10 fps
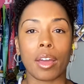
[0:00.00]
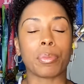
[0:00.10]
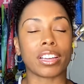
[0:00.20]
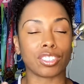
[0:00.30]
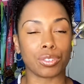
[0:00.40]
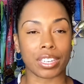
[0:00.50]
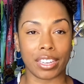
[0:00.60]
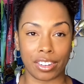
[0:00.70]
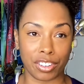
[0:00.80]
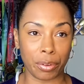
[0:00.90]
Because you can
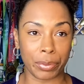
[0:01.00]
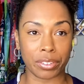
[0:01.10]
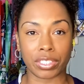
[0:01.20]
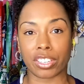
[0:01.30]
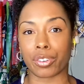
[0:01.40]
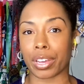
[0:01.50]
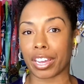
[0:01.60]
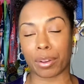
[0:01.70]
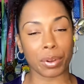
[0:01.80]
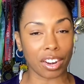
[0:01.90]
hear your music, you can
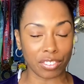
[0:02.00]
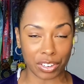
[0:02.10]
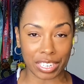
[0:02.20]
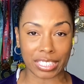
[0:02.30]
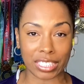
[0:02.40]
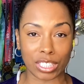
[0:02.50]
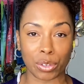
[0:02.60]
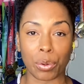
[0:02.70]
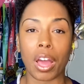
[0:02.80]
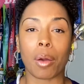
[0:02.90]
hear whatever you're listening
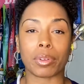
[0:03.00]
to,